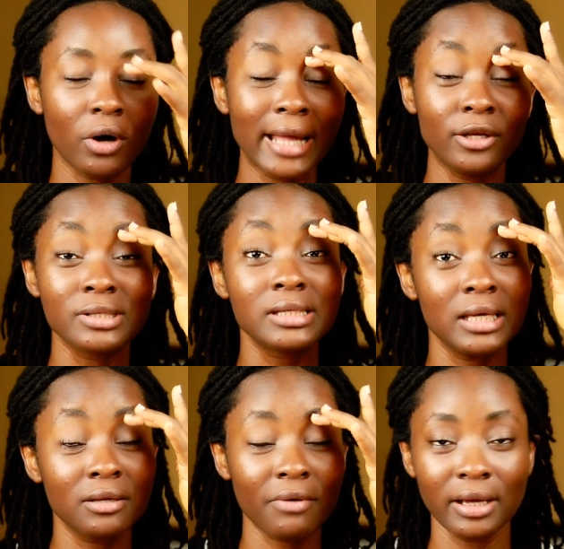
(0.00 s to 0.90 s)
and your
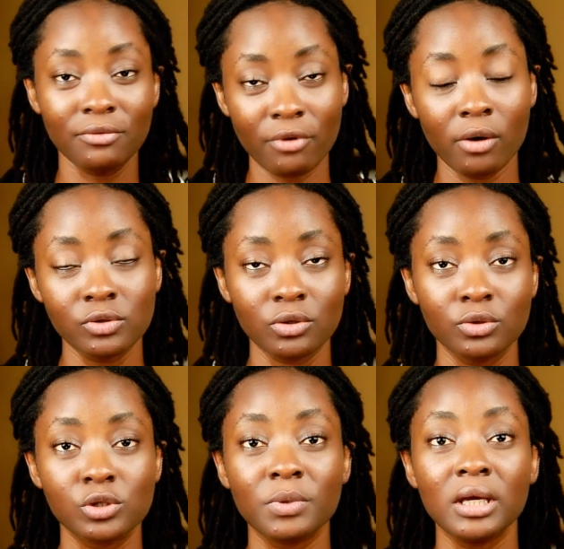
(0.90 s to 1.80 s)
skin also
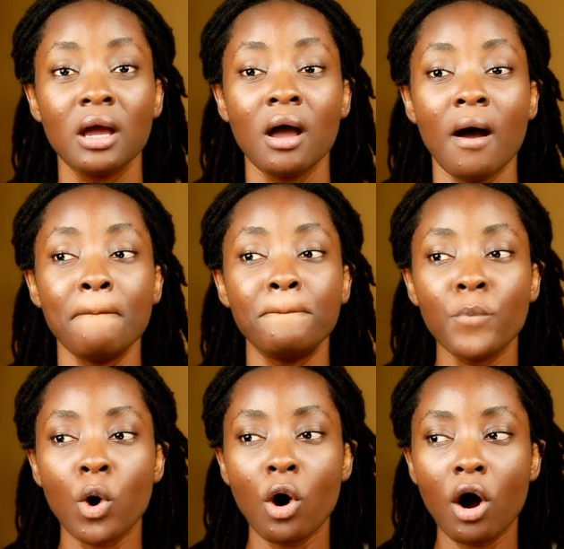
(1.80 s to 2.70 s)
to be
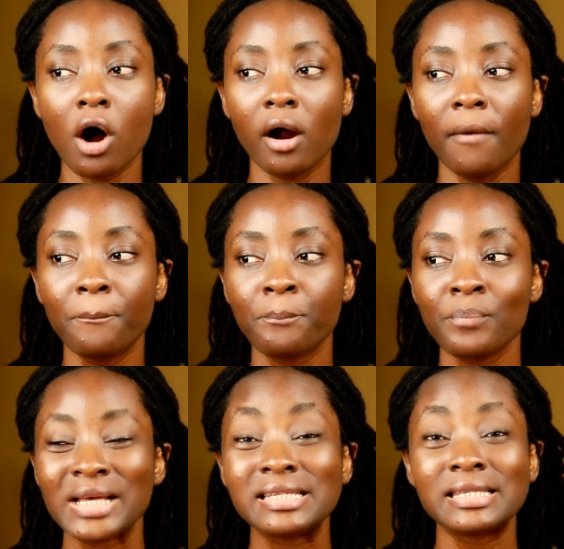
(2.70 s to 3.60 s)
more
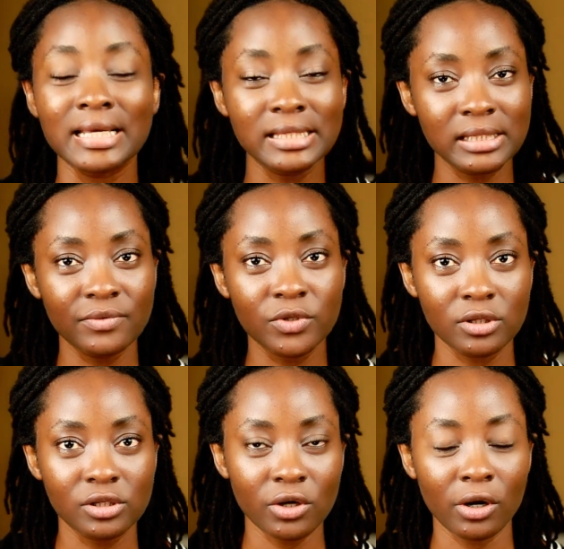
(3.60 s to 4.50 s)
sensitive to
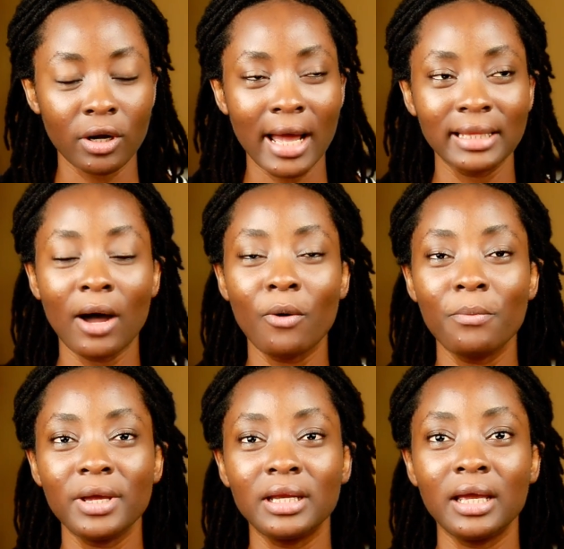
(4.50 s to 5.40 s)
the sun, and that will
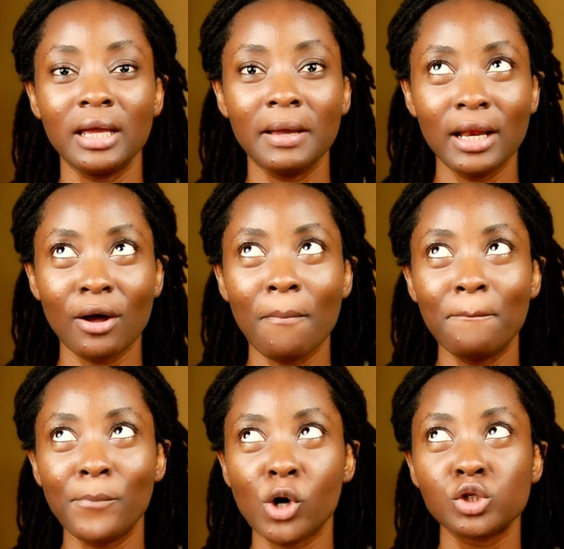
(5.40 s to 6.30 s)
mean a lot
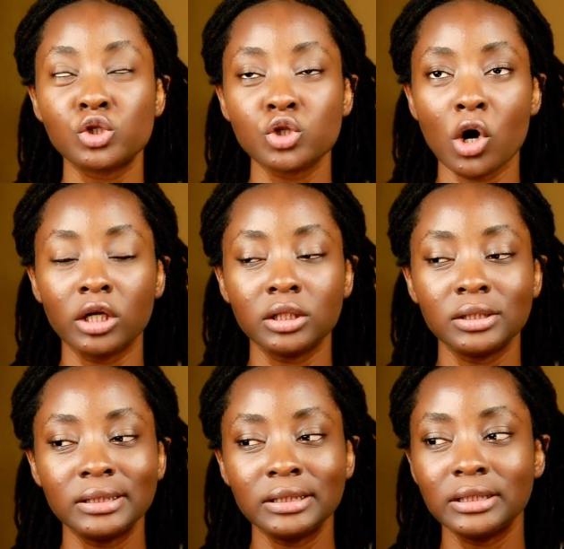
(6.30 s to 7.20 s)
more
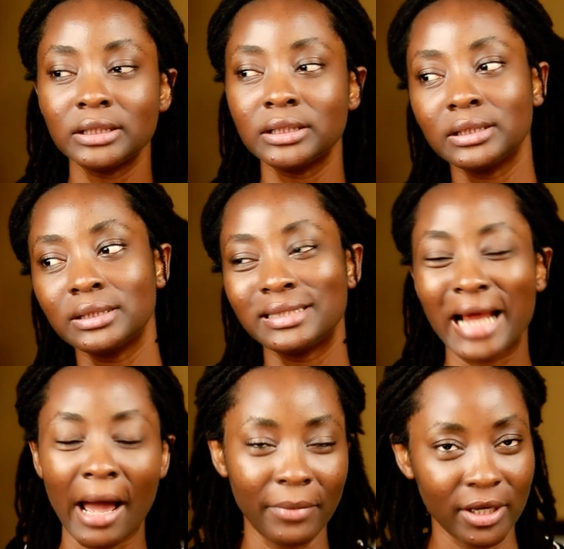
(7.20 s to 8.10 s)
sun
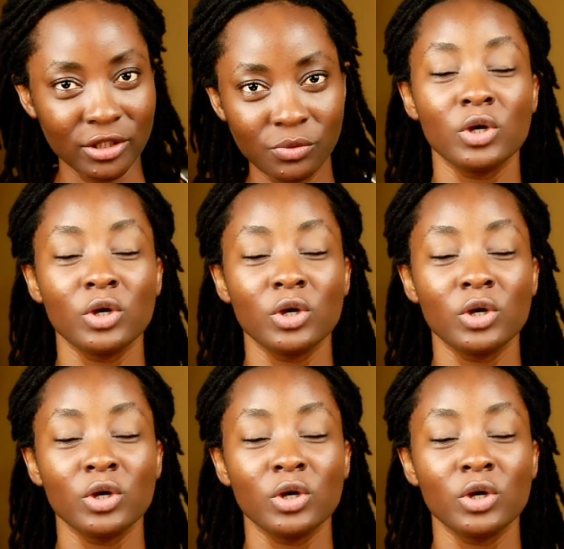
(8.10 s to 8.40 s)
damage.